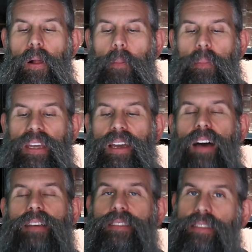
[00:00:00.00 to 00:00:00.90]

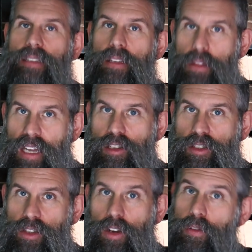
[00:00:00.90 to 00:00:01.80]
because they
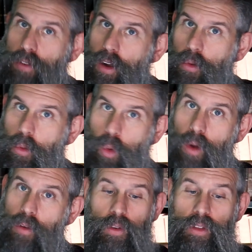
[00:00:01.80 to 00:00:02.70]
deserve a
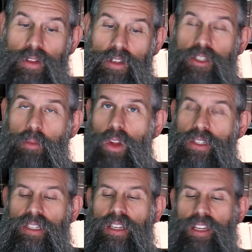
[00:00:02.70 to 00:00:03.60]
reward for the
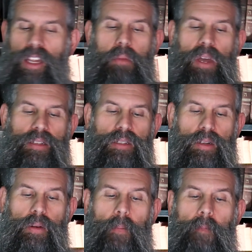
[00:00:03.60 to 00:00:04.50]
smallest thing that they might
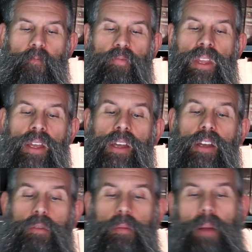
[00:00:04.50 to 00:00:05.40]
do.
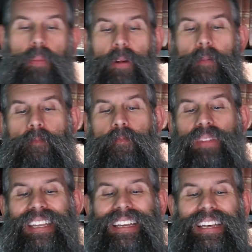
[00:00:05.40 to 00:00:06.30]
Remember,
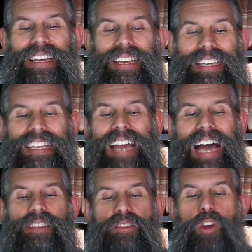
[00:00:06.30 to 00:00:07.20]
he
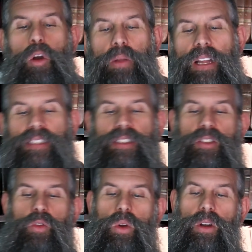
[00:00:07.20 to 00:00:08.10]
has no place in
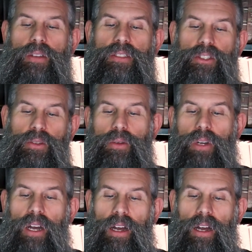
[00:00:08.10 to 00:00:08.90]
the world to,